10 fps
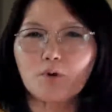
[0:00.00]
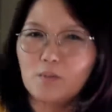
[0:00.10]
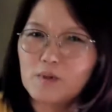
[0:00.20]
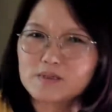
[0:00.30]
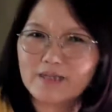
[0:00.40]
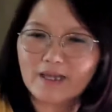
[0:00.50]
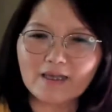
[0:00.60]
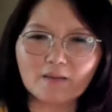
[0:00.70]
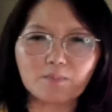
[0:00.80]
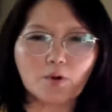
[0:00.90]
proper side
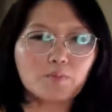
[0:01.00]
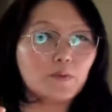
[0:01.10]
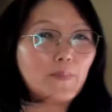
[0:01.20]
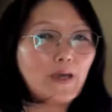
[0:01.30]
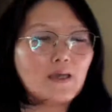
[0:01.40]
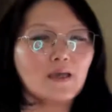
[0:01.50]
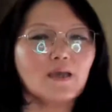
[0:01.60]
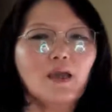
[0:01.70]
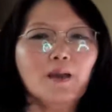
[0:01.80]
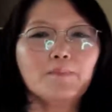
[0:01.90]
kick, proper back kick.